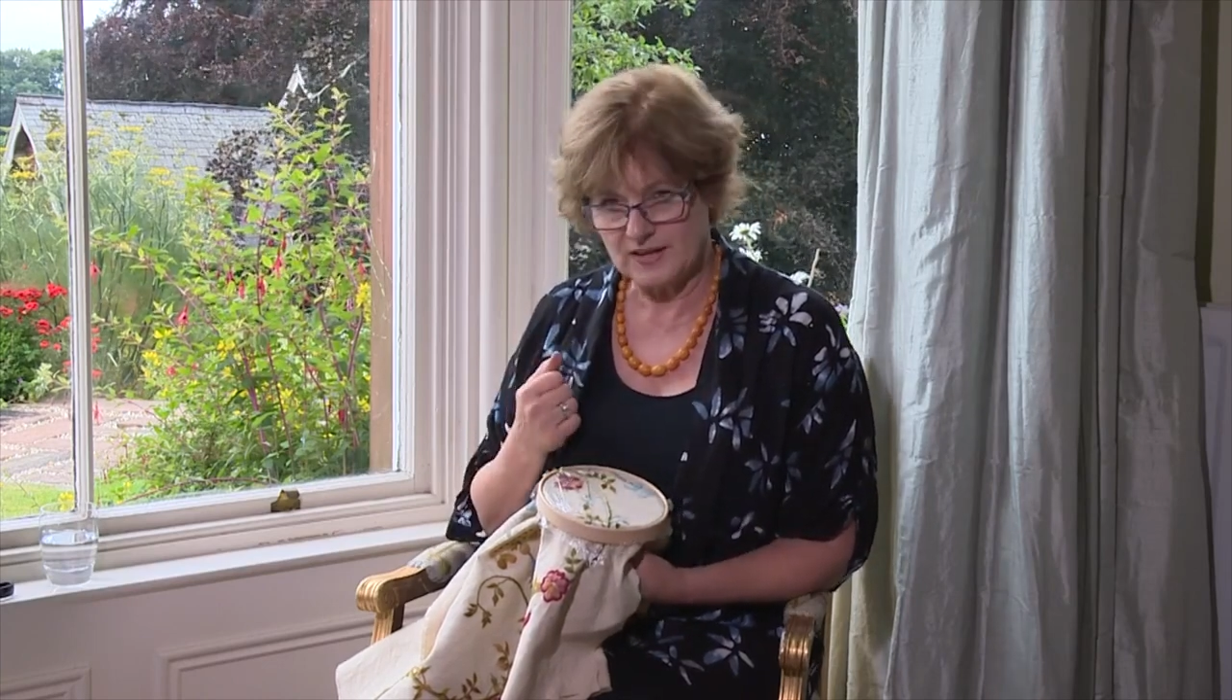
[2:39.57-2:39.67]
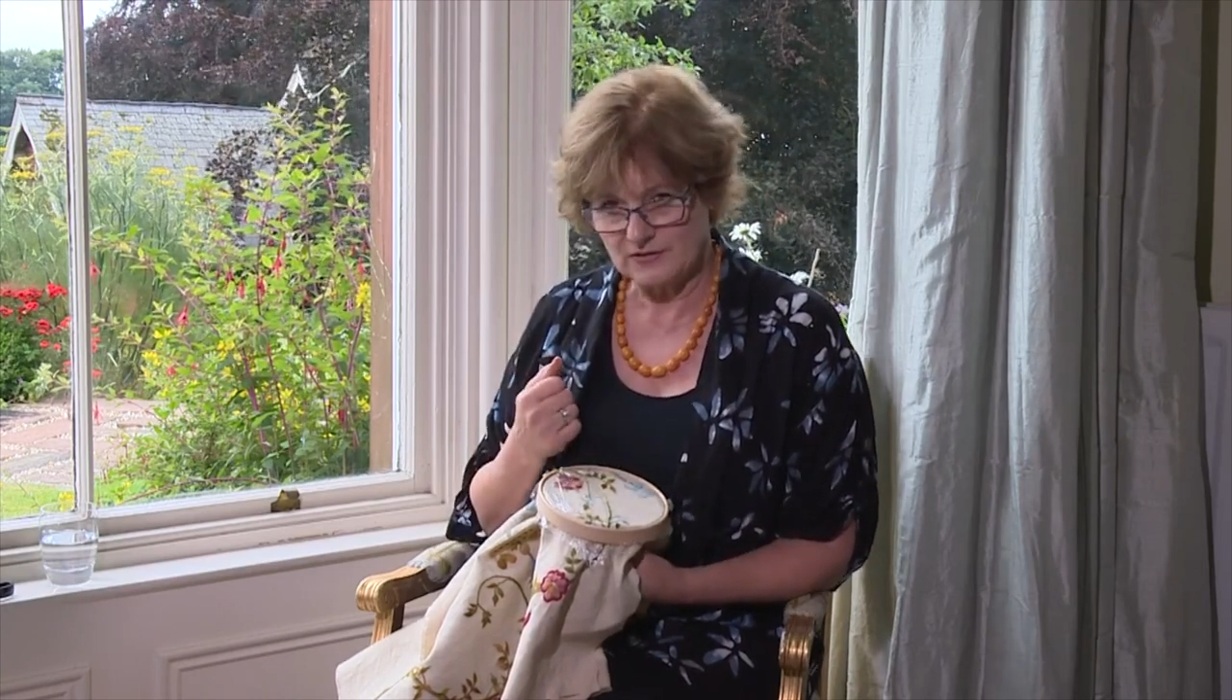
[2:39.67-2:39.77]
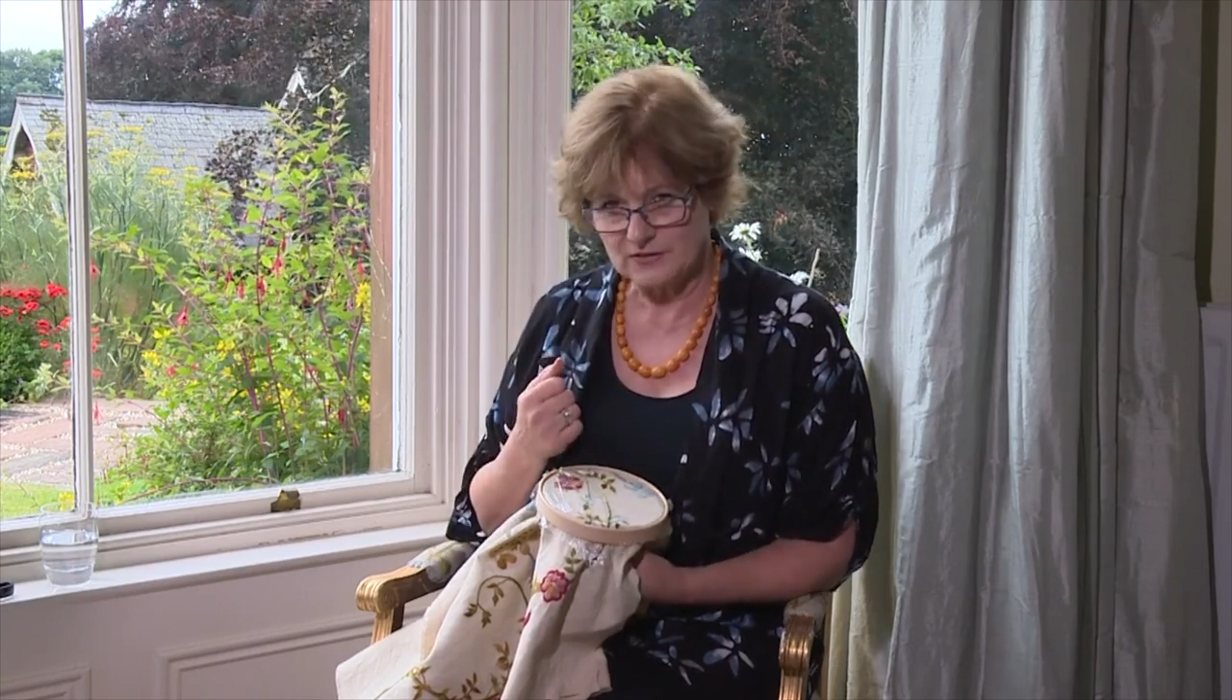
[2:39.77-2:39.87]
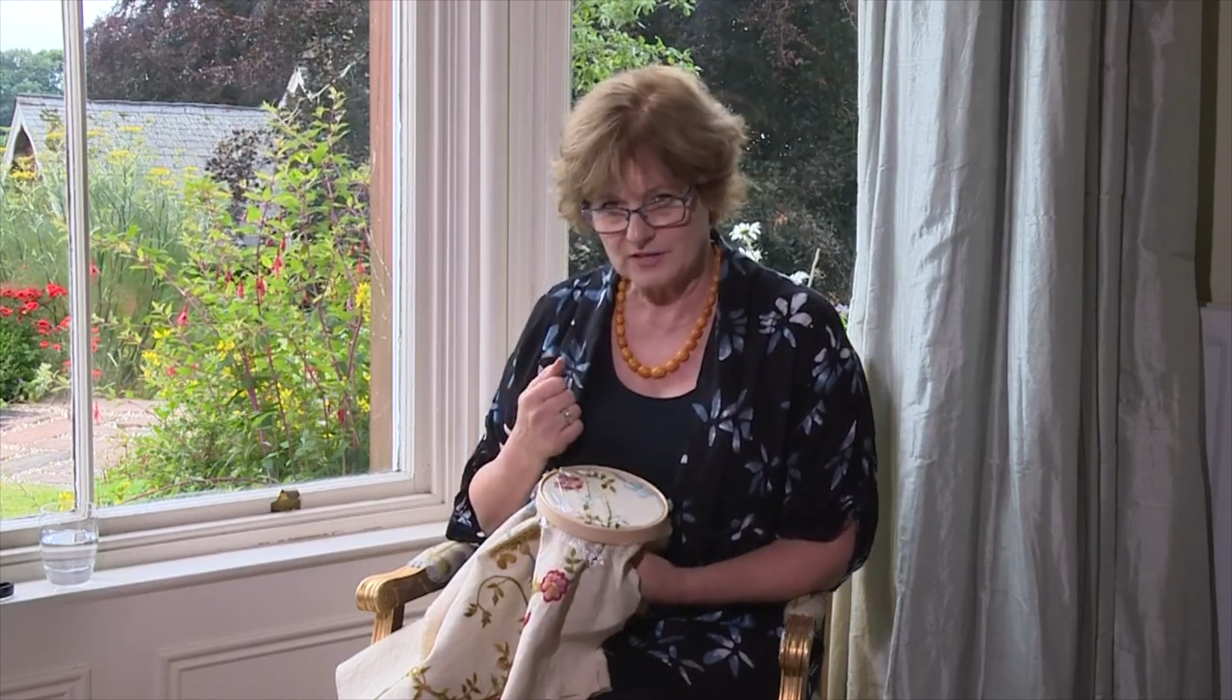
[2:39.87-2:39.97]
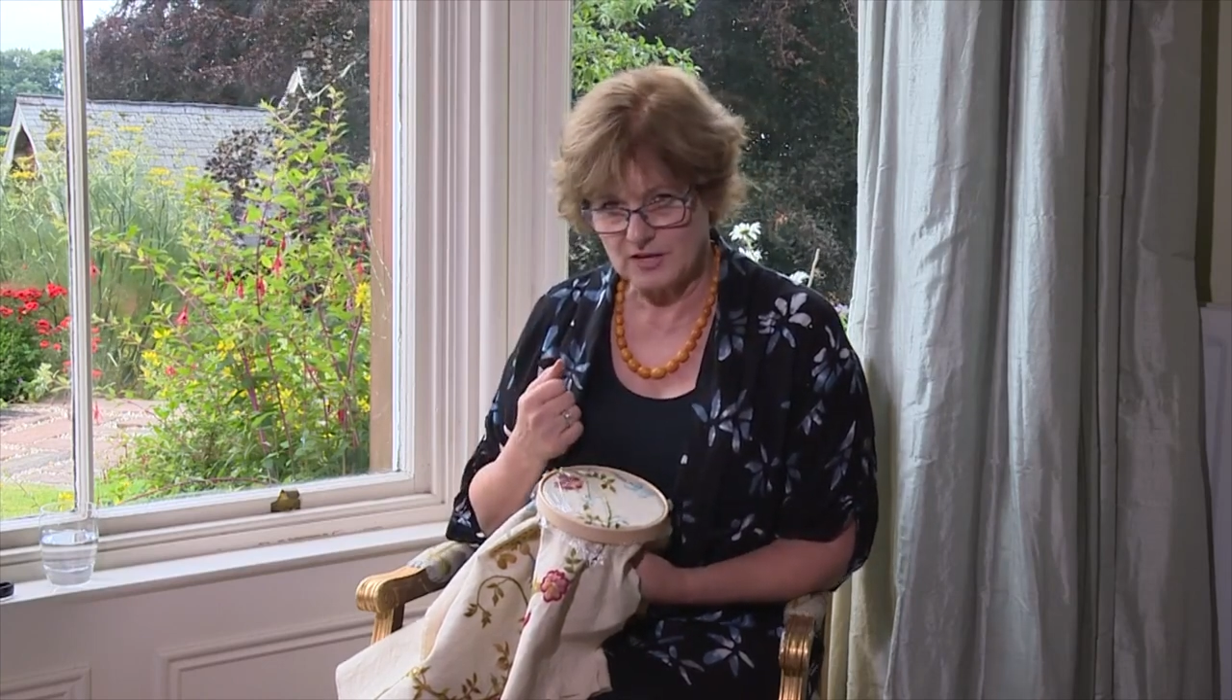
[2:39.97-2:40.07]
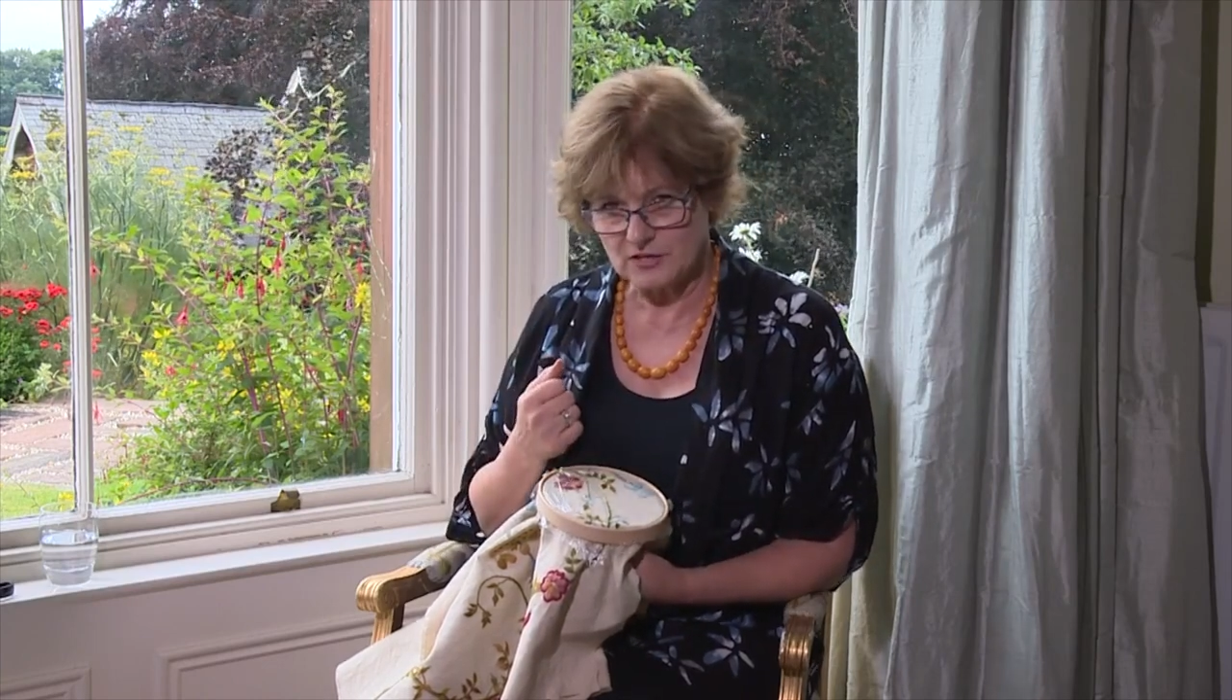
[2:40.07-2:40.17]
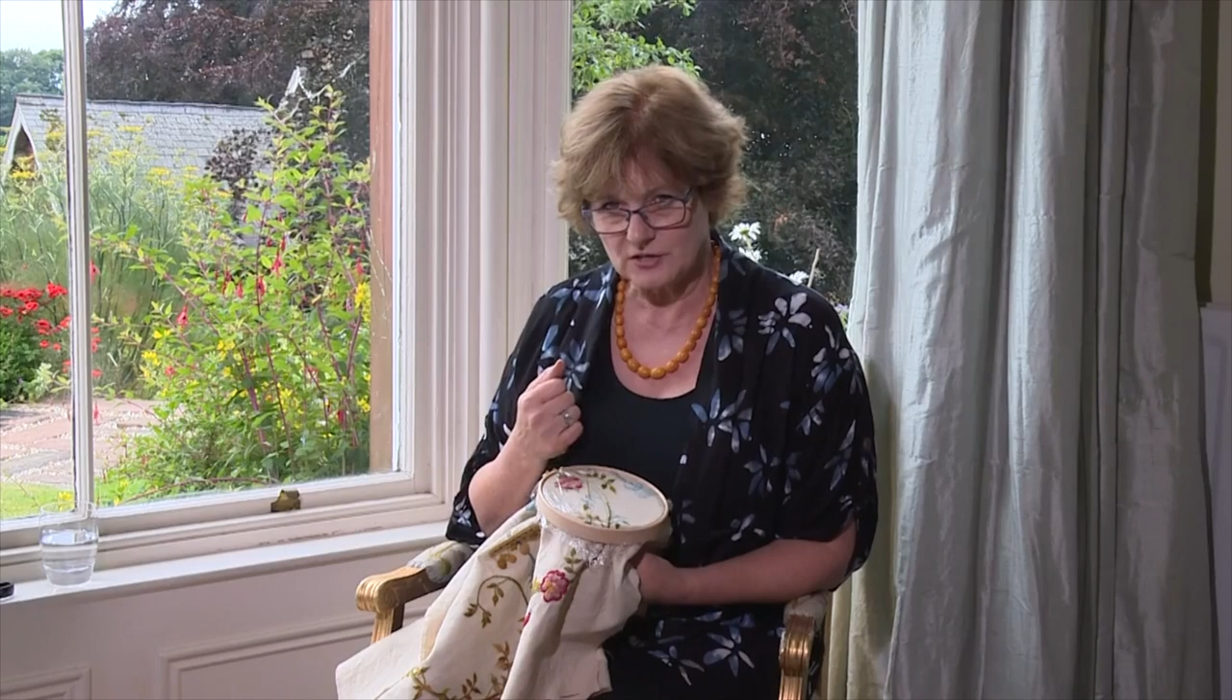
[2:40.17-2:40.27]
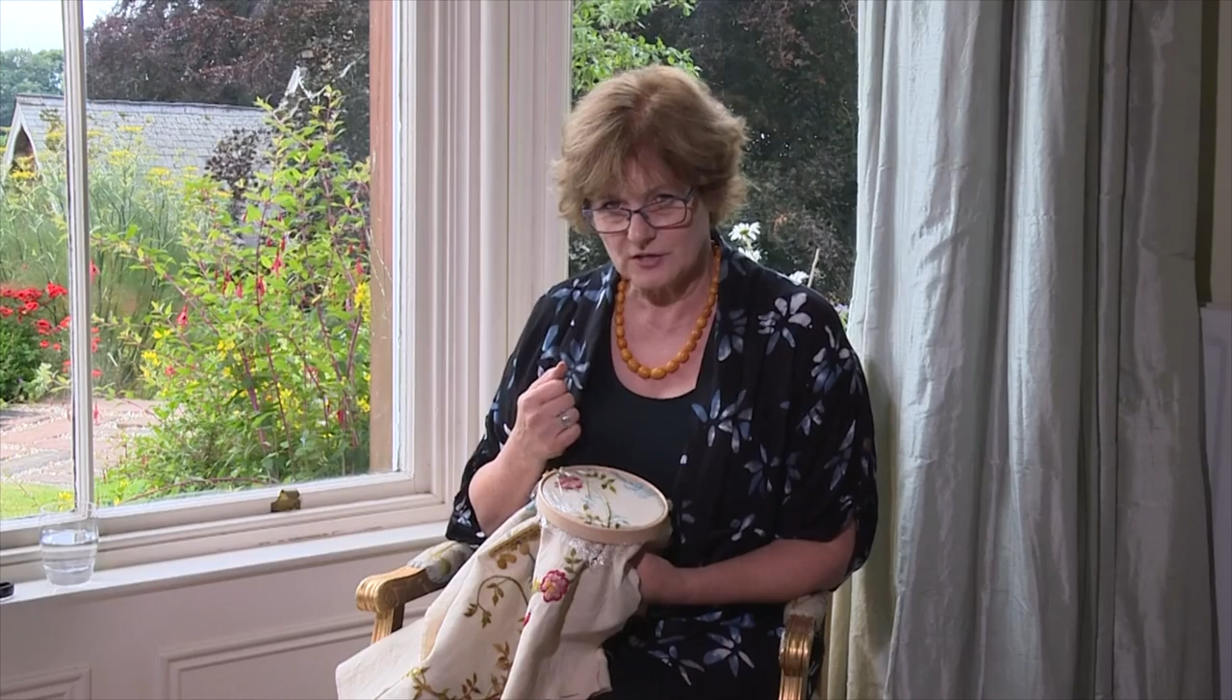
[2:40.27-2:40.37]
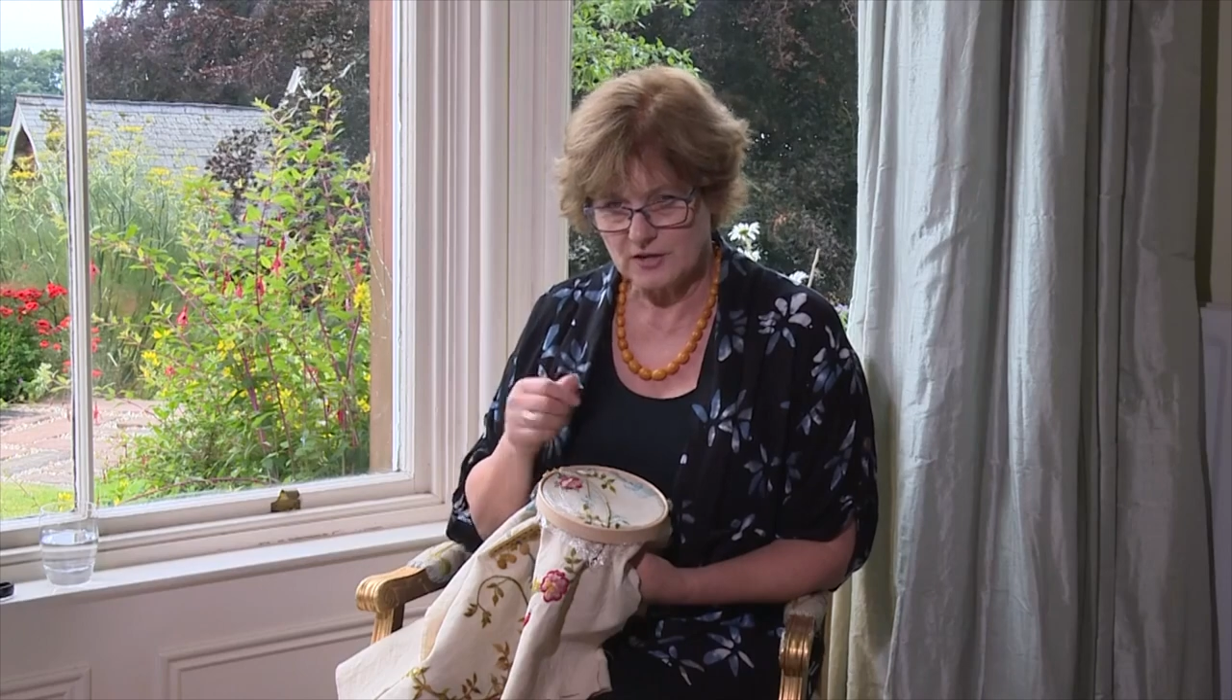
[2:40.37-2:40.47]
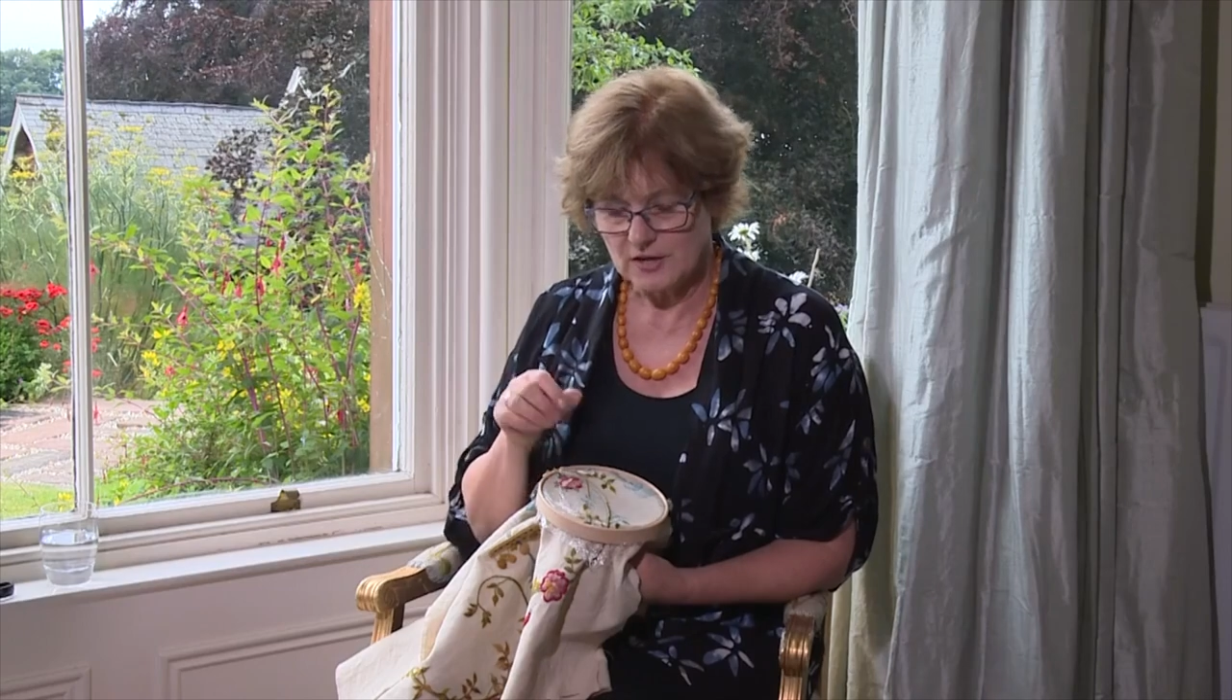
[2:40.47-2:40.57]
even
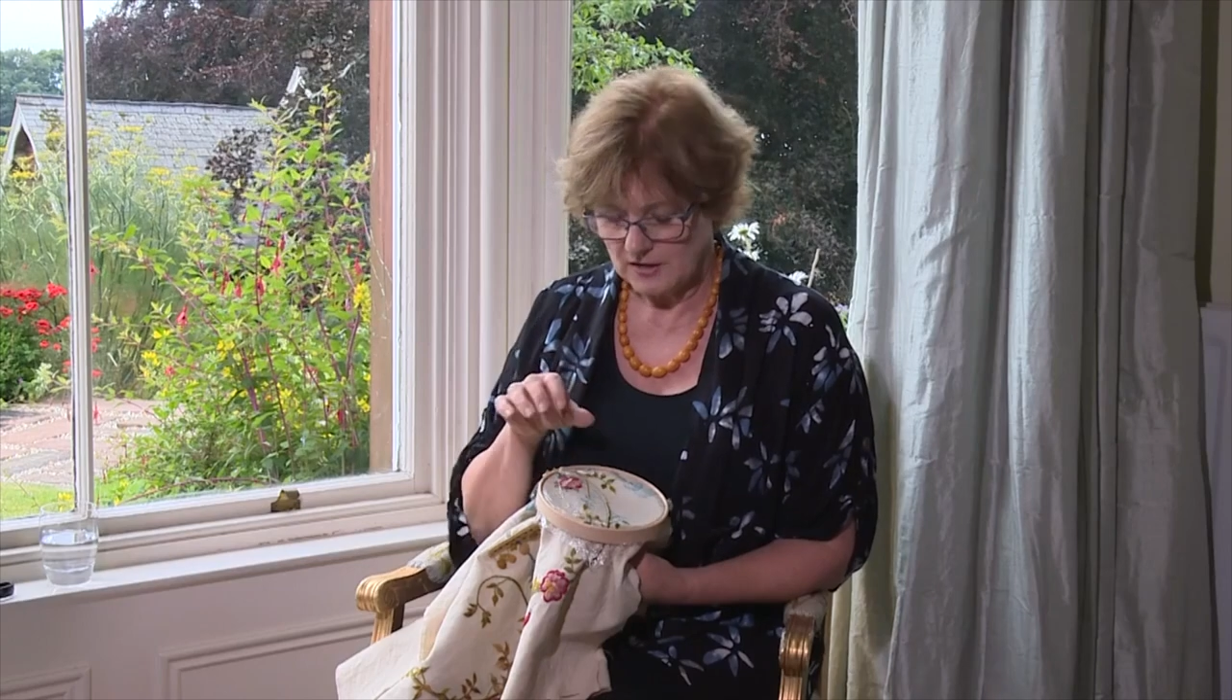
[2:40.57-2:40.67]
tension.